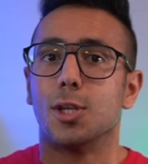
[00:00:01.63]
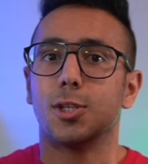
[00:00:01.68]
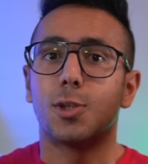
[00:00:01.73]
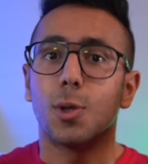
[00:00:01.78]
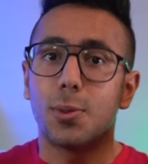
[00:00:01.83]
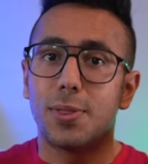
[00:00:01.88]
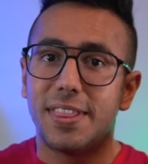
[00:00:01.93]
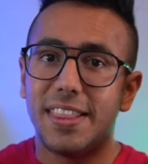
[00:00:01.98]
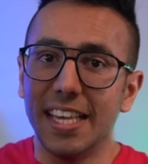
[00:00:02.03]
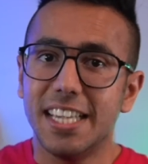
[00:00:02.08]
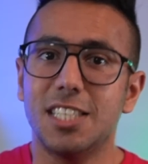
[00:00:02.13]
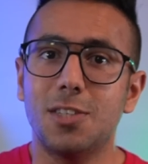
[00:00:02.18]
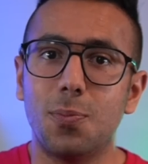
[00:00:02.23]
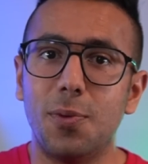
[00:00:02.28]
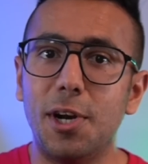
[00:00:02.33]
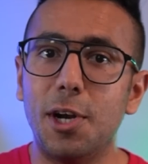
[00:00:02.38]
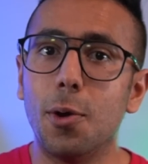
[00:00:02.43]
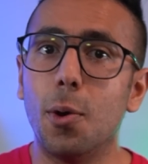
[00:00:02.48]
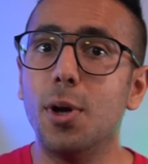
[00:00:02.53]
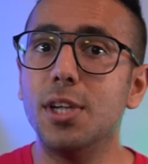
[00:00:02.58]
So this
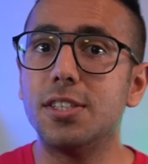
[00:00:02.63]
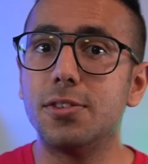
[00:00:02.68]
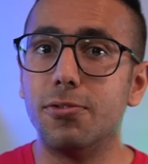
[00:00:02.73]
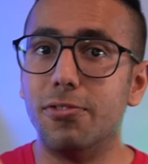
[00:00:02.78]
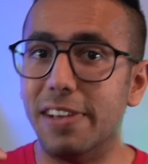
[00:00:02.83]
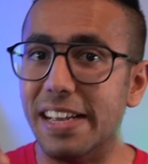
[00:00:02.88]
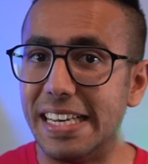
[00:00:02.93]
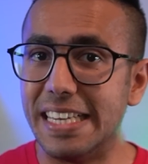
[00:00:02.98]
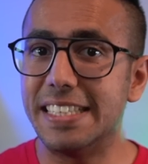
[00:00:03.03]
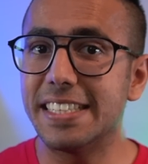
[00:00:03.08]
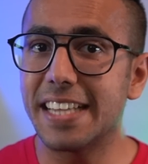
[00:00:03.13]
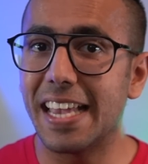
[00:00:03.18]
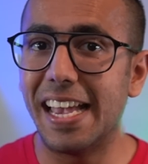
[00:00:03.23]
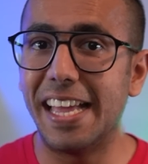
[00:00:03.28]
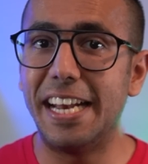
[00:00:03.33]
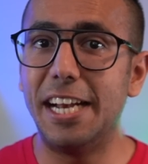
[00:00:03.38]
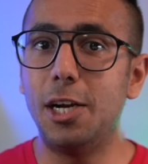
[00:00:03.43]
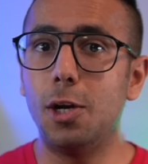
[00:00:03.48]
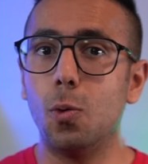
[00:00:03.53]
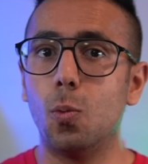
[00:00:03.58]
video is very
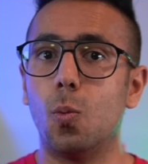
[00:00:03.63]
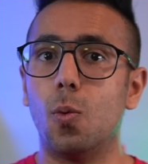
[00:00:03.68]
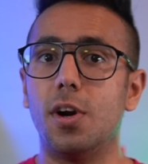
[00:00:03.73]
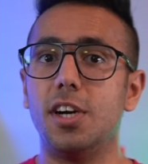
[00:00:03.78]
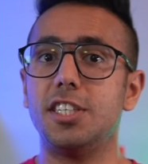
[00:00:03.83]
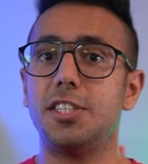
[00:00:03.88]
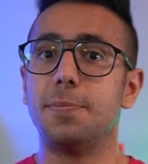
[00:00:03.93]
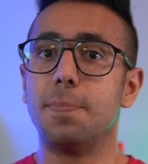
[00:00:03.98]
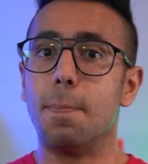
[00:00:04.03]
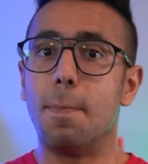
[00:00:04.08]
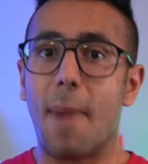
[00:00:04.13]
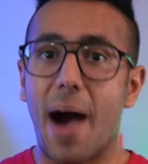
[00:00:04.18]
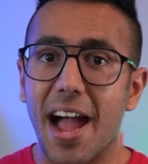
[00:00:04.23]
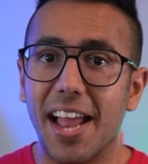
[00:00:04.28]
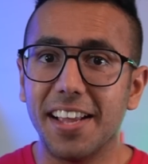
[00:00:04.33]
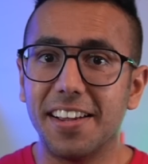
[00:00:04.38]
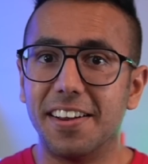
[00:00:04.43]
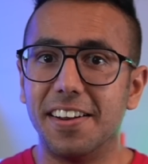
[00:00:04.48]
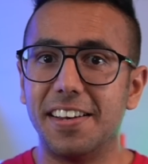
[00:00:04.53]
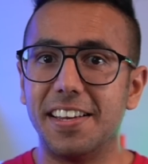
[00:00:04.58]
scary towards
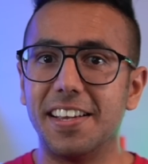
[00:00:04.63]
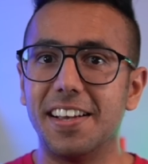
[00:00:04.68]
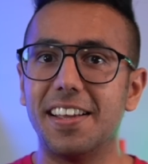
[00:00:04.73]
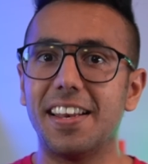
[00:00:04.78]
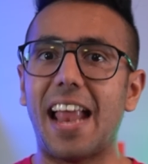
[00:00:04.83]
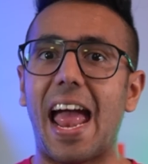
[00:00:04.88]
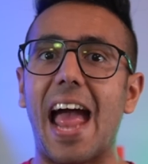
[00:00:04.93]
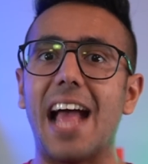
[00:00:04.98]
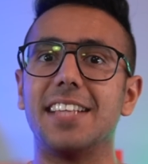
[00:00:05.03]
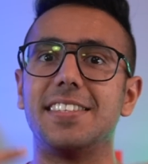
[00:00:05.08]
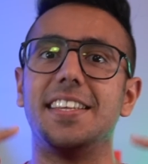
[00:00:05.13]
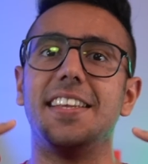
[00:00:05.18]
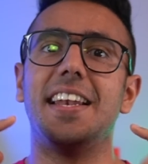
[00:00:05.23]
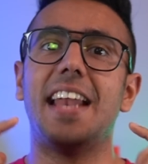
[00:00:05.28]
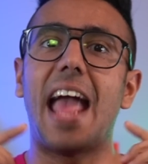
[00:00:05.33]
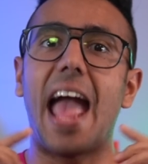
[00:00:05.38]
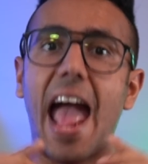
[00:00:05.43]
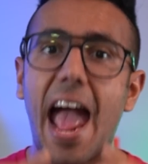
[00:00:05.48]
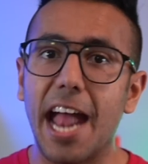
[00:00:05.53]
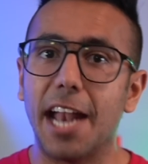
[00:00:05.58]
my career as
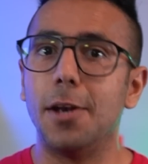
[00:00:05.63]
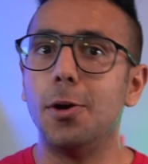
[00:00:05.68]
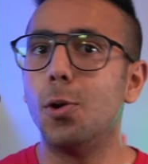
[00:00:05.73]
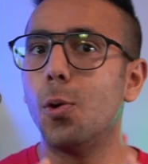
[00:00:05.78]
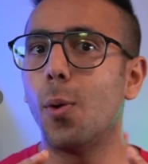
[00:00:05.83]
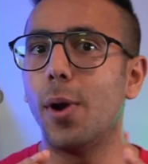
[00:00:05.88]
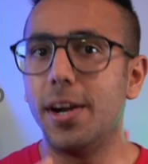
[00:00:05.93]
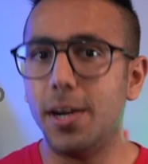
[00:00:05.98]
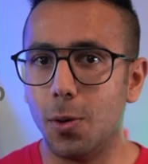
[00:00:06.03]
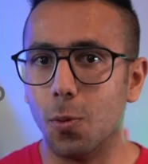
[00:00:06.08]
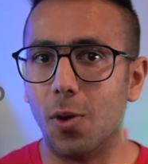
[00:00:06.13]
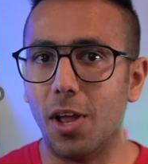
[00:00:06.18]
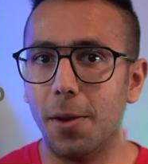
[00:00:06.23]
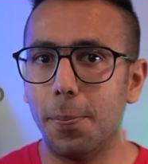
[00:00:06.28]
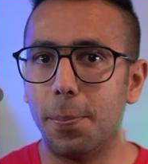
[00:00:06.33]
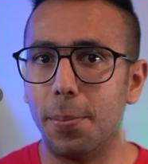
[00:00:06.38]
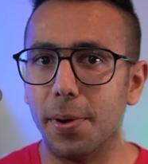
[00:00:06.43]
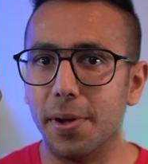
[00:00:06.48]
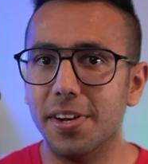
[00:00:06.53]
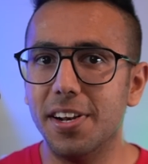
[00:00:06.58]
an Android
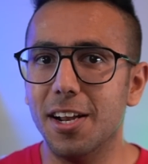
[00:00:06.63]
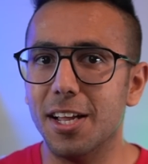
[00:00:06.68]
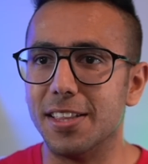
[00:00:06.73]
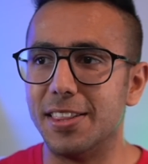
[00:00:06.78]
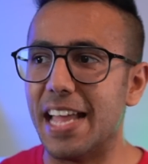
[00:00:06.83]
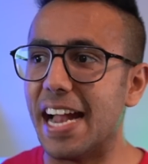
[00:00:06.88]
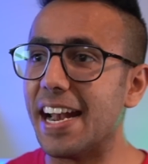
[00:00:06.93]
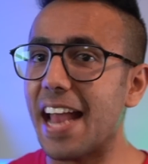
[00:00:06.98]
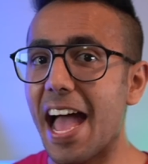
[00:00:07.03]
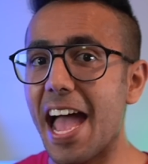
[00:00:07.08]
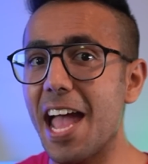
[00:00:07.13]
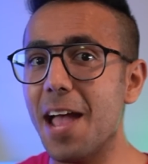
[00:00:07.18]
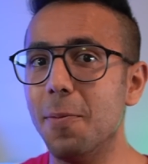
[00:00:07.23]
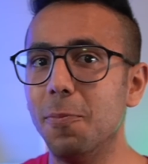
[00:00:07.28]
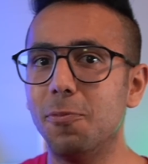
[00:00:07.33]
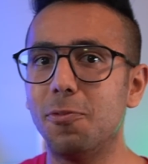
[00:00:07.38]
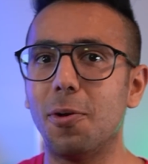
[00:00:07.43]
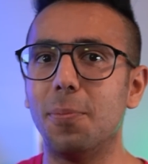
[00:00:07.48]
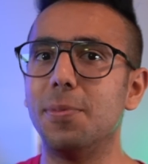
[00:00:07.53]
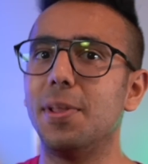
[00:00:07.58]
developer that I
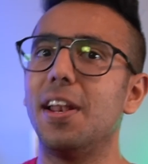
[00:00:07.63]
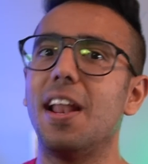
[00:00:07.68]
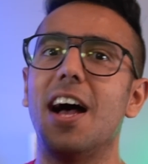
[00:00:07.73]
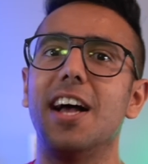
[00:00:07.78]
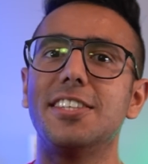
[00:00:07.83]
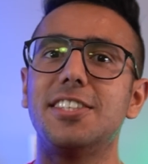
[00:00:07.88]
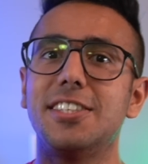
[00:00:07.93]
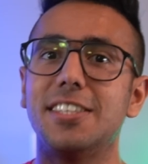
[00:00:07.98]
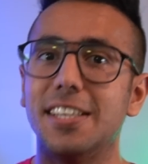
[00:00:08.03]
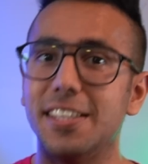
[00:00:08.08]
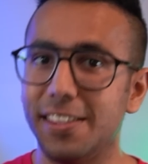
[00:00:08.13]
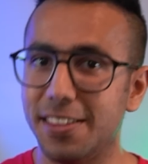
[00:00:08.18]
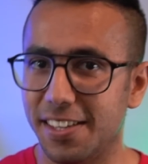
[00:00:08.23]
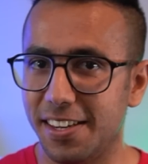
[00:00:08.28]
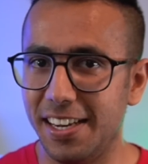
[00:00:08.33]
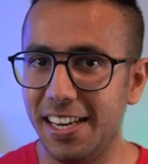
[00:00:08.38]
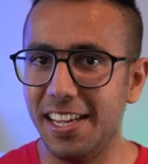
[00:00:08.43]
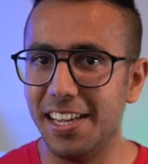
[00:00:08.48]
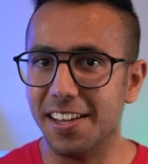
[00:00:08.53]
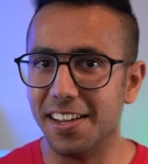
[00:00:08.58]
am from the last
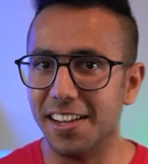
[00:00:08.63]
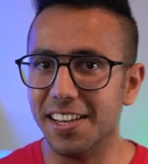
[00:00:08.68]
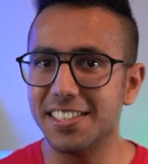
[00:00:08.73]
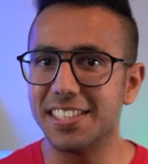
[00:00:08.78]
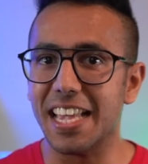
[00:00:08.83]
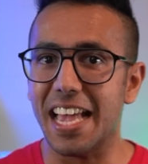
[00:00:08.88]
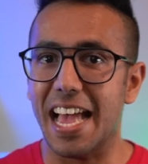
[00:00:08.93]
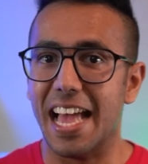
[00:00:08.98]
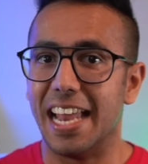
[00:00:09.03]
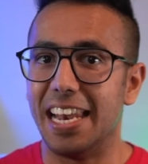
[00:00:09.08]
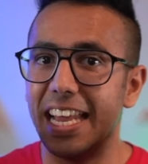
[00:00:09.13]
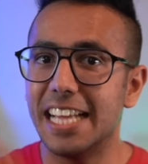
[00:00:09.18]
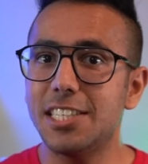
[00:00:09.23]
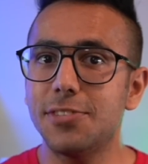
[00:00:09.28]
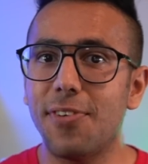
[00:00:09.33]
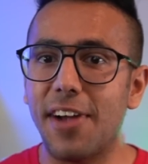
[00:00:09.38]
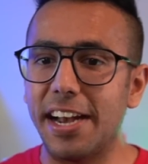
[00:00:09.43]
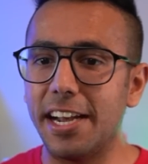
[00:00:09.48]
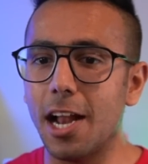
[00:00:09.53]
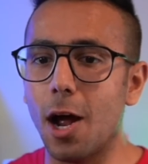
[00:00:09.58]
three years.
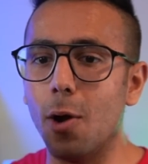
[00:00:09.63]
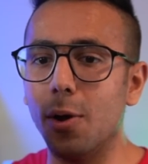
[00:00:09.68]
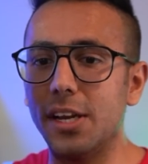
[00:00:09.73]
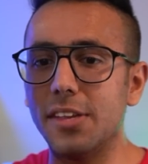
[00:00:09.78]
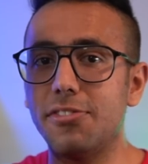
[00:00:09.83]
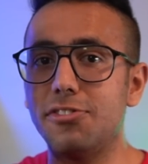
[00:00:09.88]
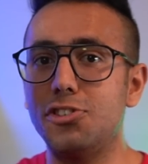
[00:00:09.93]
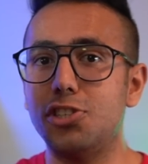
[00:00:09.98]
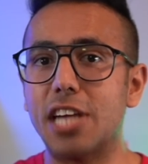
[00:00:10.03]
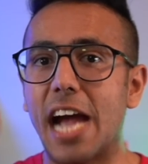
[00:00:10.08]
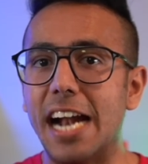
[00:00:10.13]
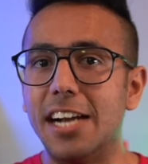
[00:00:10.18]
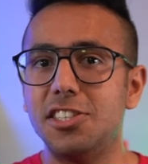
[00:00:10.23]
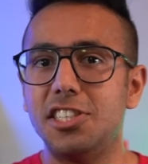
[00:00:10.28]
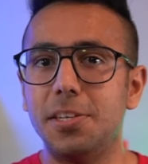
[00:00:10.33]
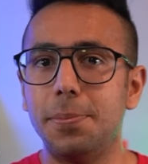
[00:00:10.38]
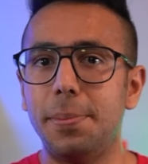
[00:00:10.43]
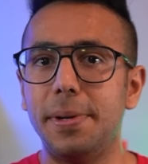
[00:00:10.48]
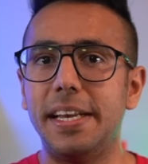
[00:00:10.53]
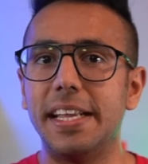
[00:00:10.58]
Let's find out if
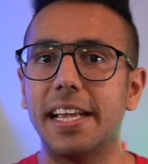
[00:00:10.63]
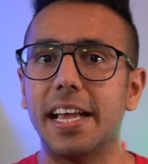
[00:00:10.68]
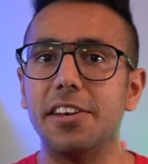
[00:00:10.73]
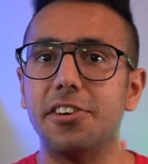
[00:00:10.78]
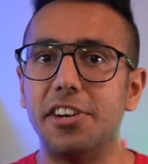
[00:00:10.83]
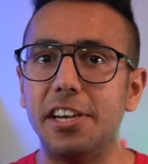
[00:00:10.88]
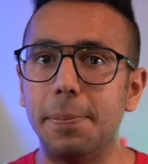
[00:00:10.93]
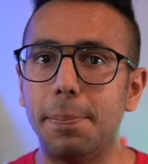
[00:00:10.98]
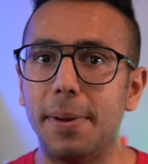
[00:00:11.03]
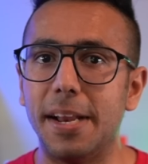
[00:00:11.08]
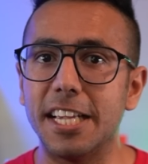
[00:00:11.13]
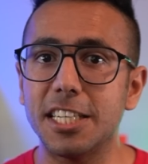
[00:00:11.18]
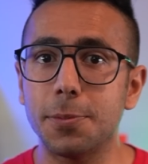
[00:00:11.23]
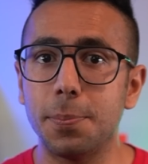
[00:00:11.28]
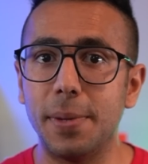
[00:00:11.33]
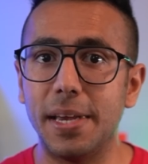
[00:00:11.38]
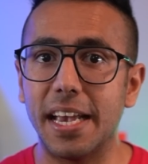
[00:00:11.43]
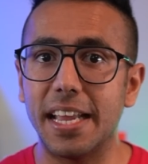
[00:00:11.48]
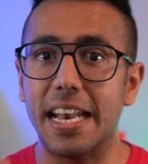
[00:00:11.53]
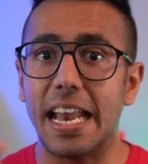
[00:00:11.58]
ChatGPT can
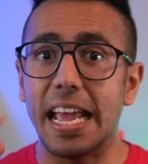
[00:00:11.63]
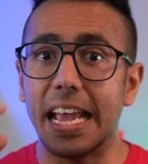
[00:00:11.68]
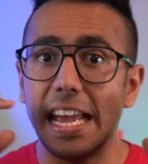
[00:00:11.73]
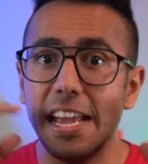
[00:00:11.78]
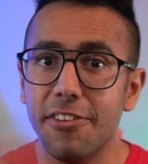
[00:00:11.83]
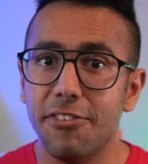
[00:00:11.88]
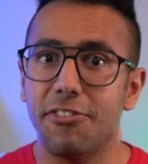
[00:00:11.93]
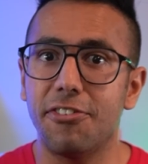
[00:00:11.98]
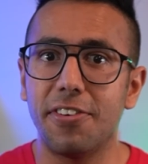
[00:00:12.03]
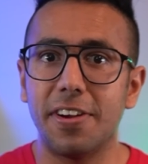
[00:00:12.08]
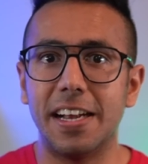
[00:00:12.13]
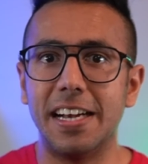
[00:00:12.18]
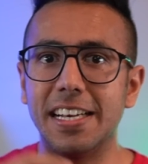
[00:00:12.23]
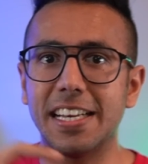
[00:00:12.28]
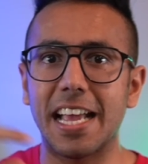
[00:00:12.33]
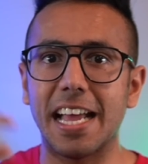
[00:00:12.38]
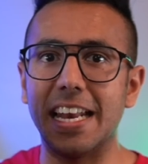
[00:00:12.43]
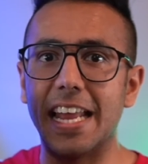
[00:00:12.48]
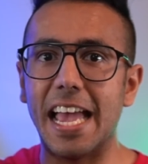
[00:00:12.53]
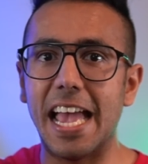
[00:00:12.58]
replace me and if
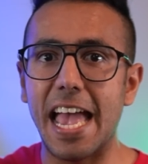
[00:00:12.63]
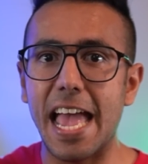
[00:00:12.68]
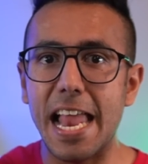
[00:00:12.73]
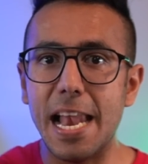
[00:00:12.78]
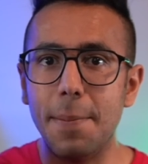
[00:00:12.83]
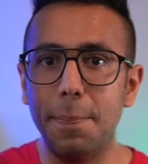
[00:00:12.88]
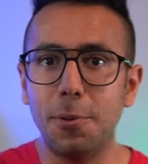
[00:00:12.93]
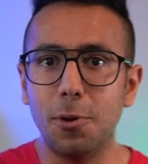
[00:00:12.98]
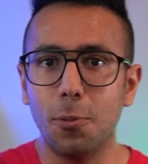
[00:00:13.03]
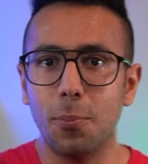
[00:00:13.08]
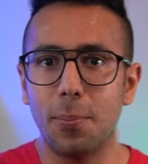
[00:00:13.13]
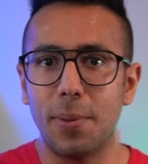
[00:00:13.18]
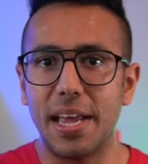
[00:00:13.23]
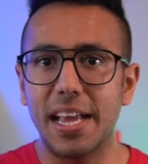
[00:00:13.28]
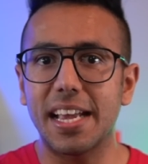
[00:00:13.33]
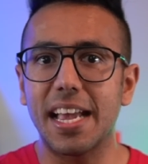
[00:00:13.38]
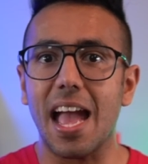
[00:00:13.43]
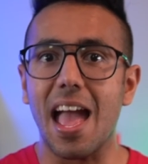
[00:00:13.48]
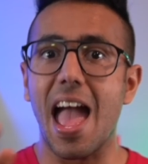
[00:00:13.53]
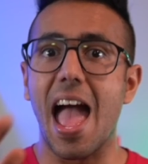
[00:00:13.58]
it can help you
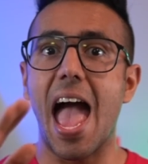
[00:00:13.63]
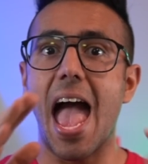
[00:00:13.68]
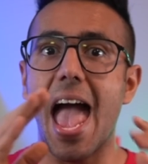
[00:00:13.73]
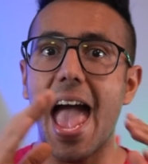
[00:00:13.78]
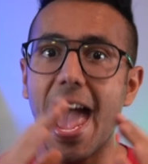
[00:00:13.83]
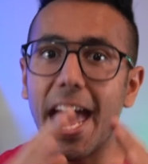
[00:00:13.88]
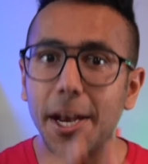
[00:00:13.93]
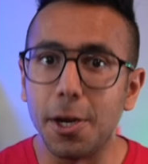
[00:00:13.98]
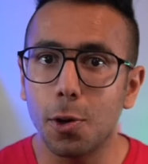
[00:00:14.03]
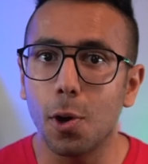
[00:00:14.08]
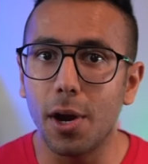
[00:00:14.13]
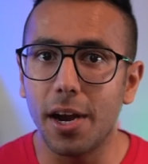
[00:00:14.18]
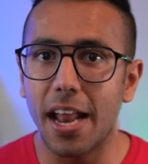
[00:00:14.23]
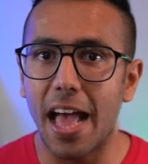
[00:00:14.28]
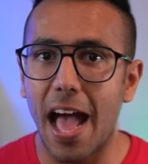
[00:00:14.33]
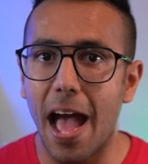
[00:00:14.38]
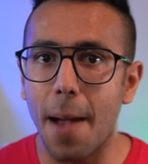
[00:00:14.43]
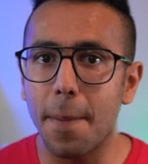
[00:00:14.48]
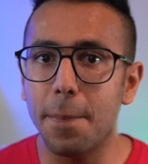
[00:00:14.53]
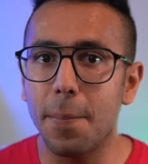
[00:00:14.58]
make Android
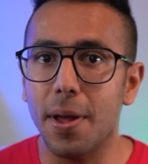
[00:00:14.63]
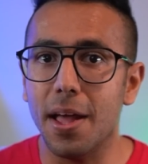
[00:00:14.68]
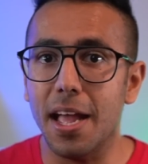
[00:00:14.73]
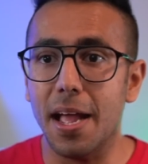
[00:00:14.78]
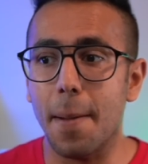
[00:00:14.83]
app